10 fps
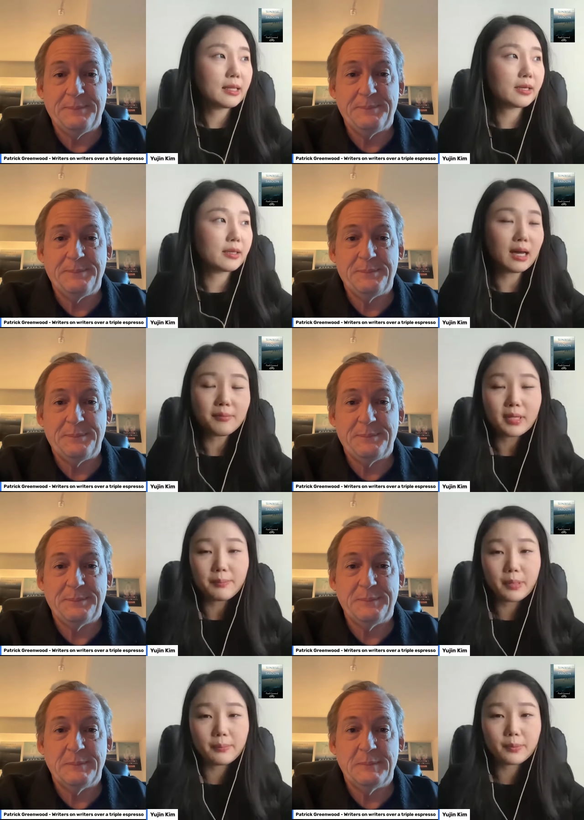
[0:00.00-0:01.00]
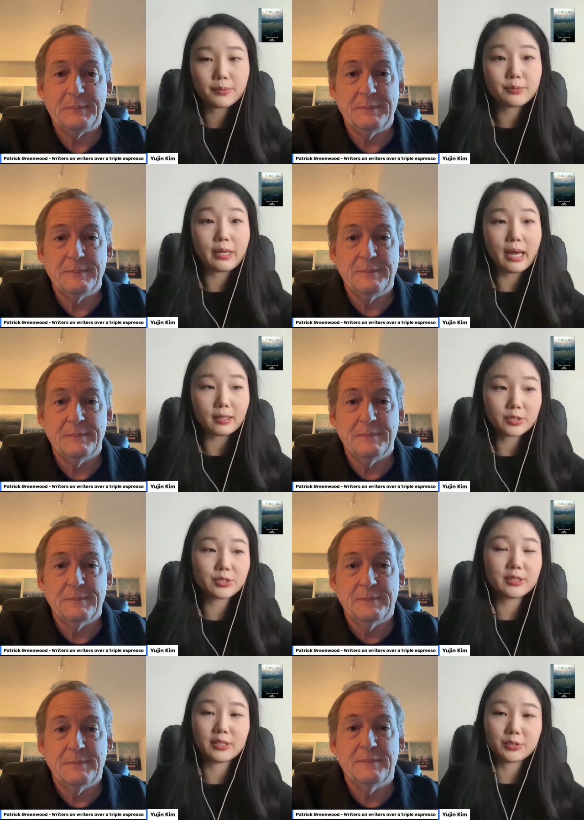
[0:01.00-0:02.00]
Speaker 1: there are not many people who
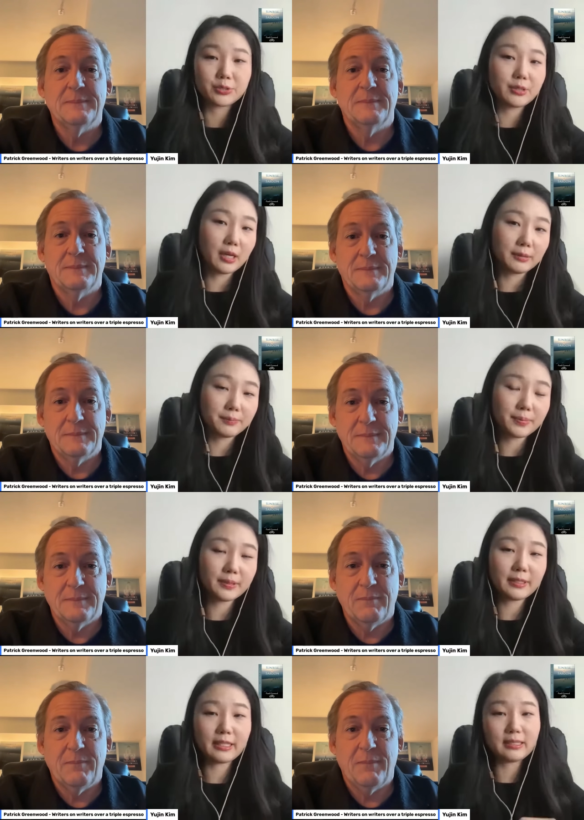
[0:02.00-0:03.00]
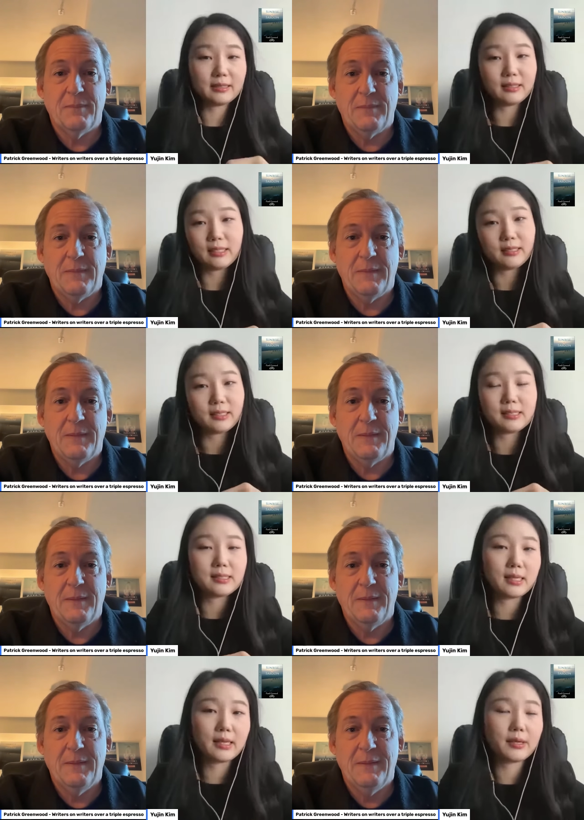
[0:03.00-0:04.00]
actually grew up in, in
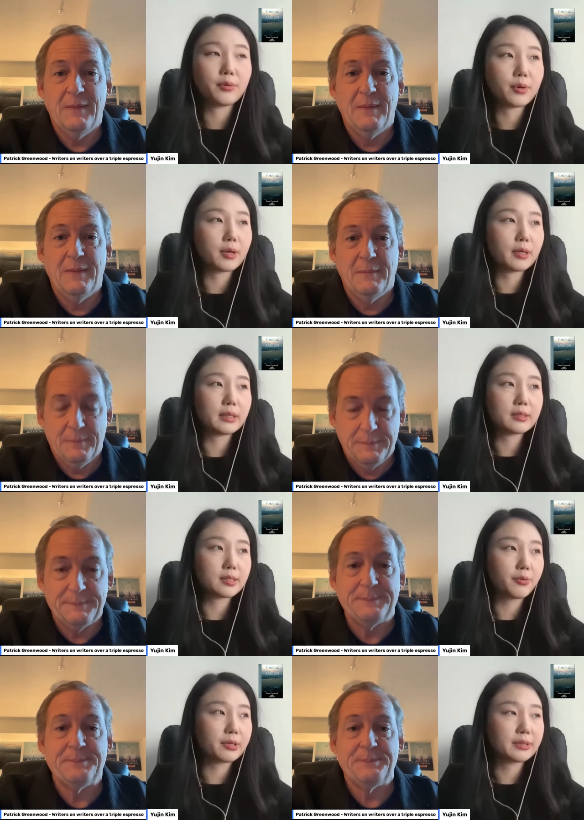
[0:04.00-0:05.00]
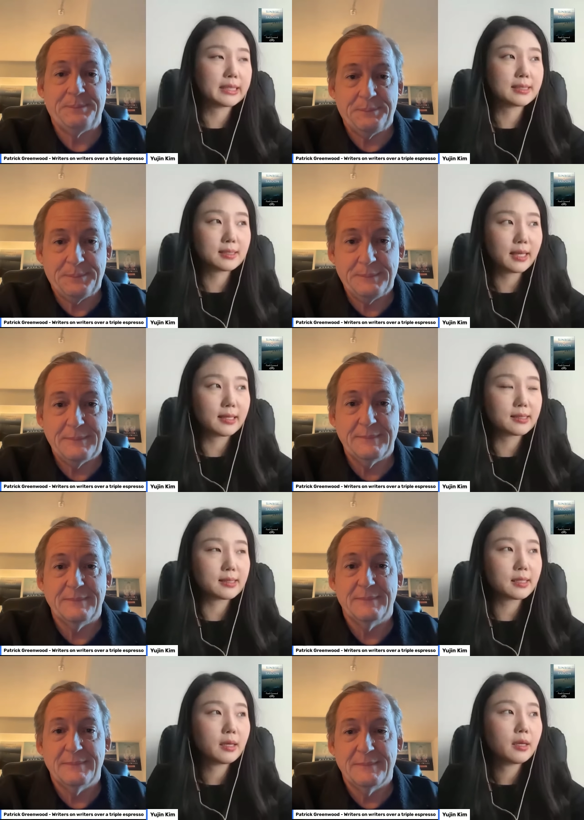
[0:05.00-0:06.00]
DC or in the surrounding
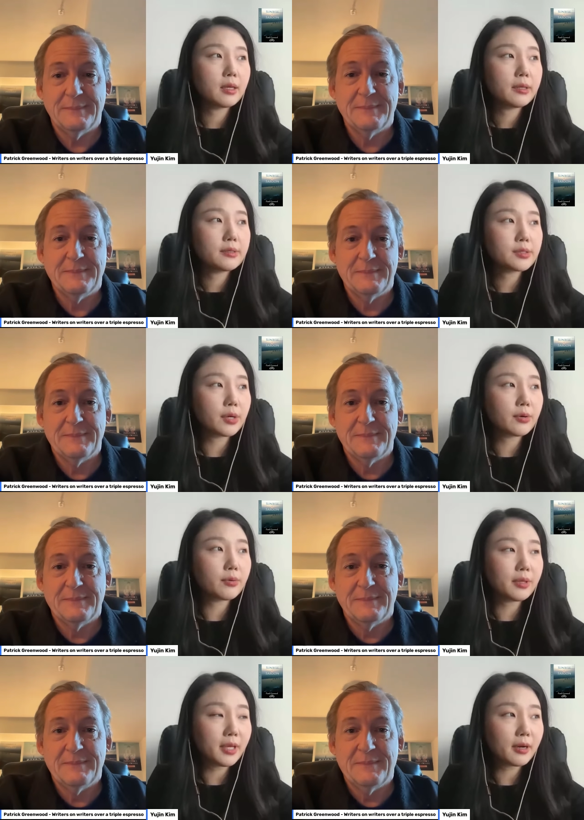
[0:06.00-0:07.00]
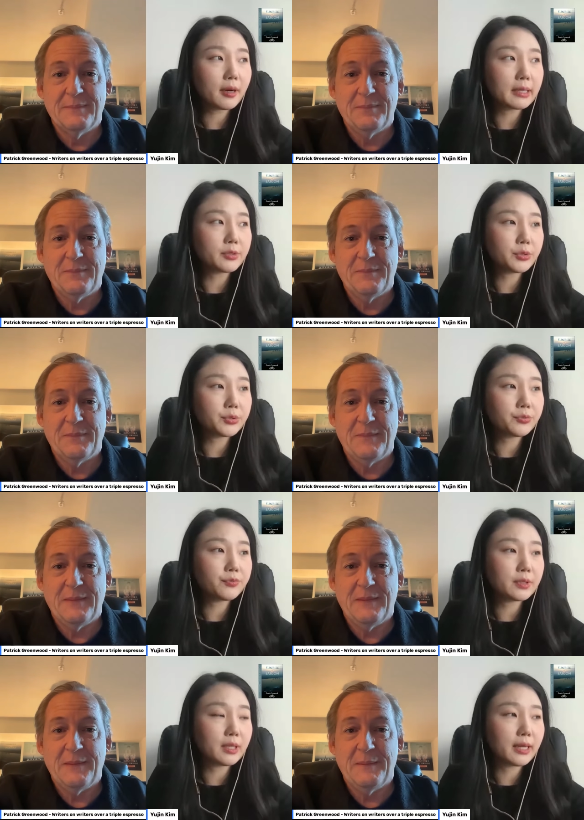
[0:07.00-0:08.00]
states. So, here I do
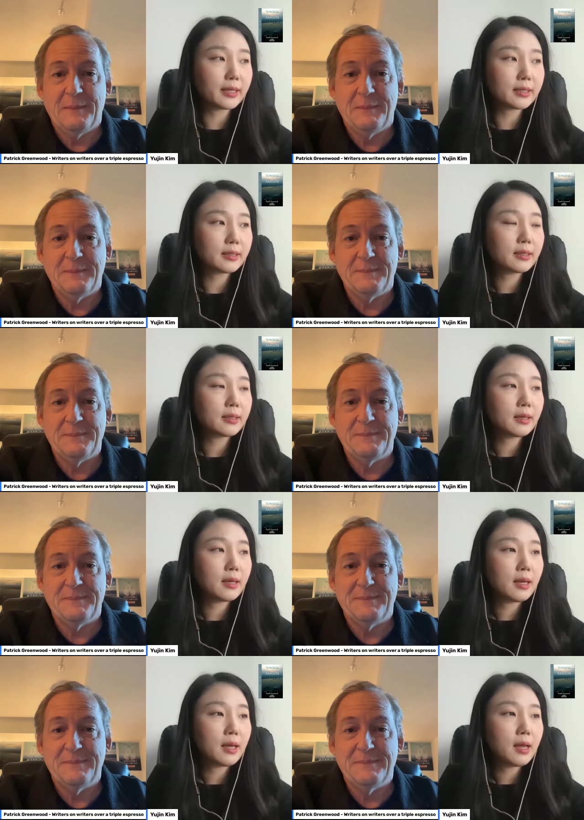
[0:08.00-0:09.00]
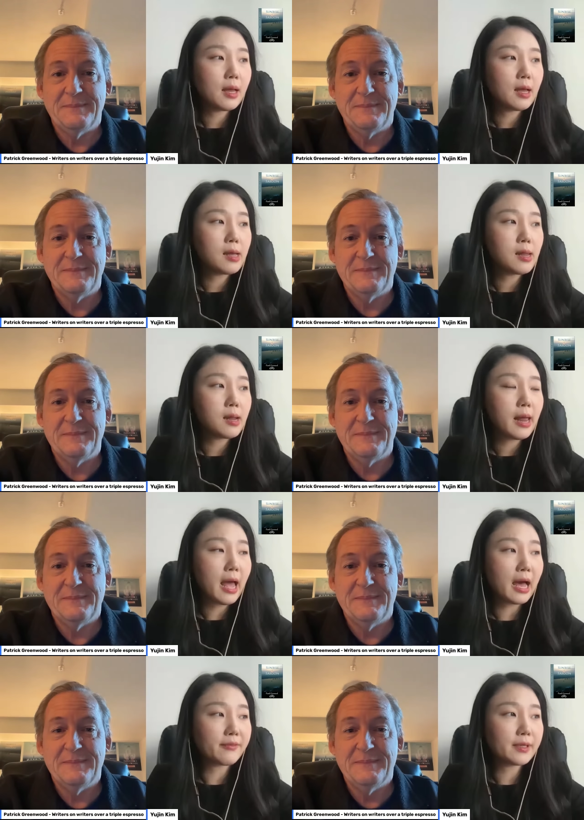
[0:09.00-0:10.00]
feel like
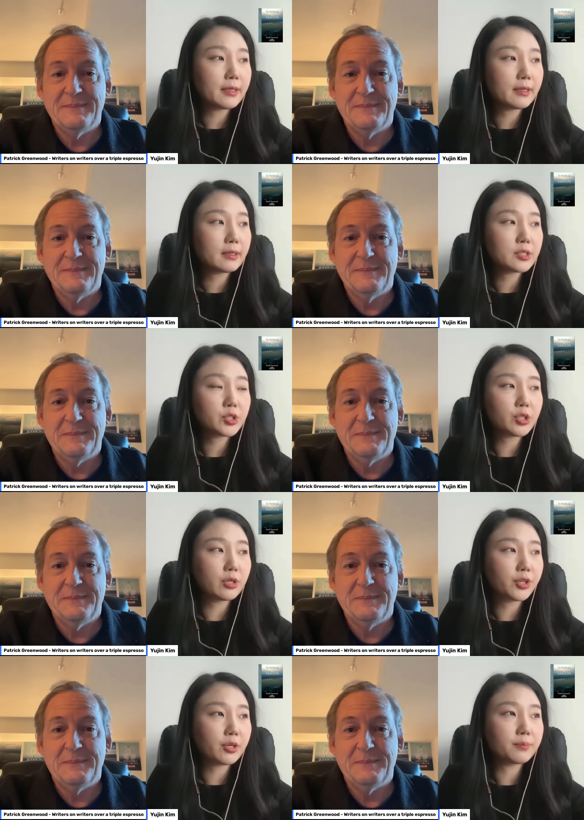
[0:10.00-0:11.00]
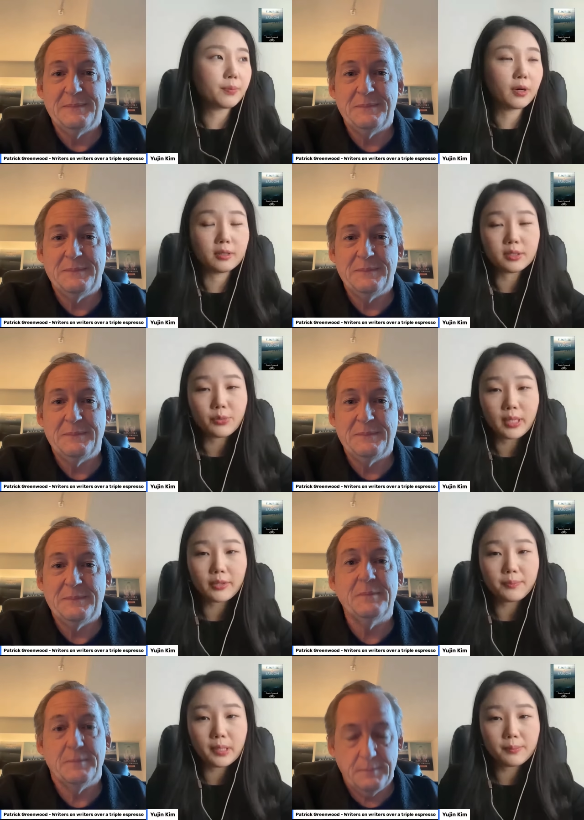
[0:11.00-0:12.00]
having stronger bond with
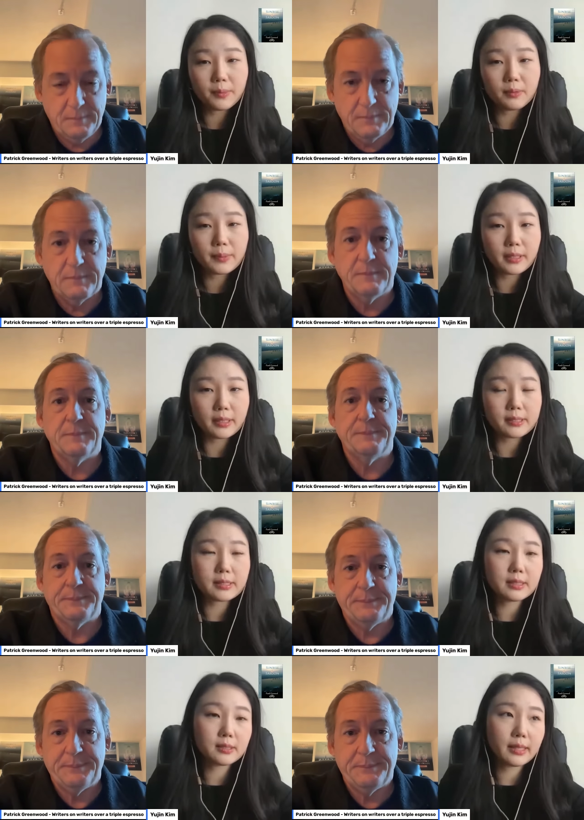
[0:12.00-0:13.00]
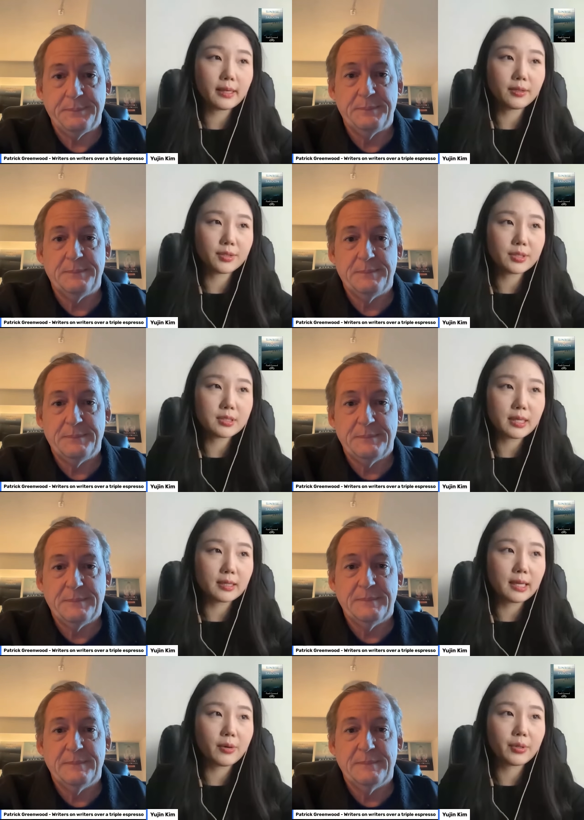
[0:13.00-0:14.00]
other people because they
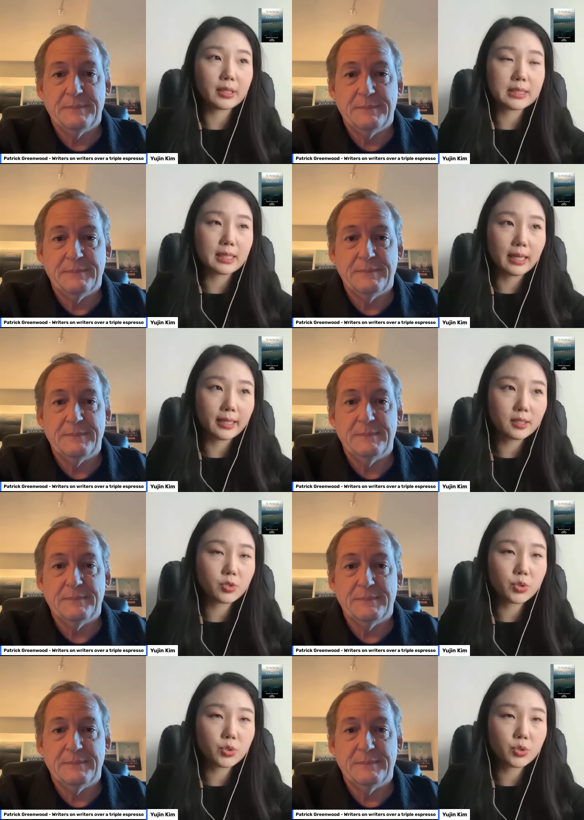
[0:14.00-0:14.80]
understand how it is like